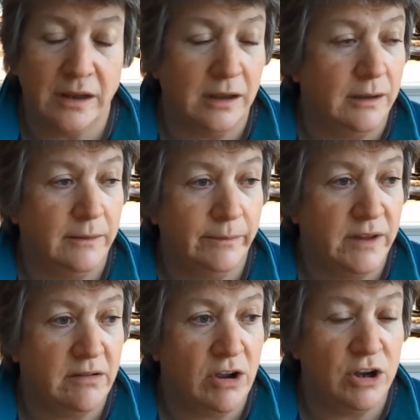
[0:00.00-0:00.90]
Uh,
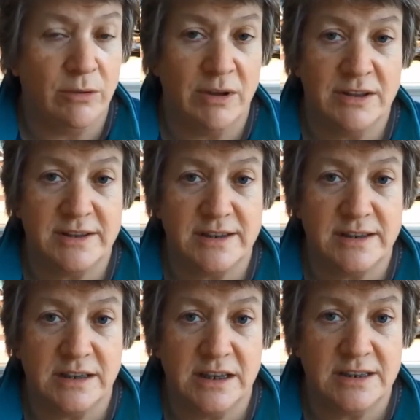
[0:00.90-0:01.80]
there are no answers
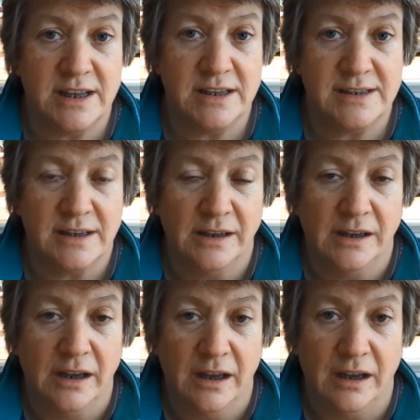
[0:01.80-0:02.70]
to these things.
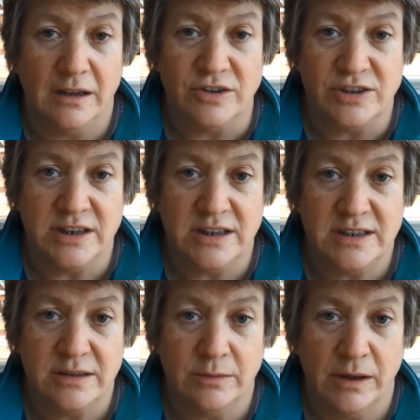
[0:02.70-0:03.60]
I just need
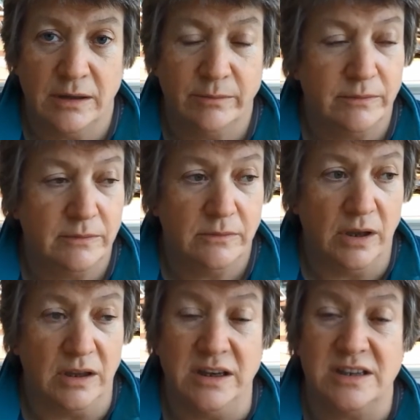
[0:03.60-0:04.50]
to, um,
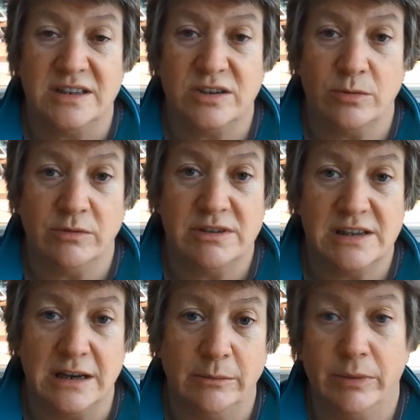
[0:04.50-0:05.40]
well, I need to stop
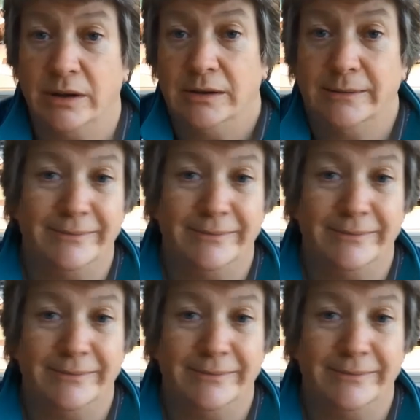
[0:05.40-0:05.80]
grizzling, but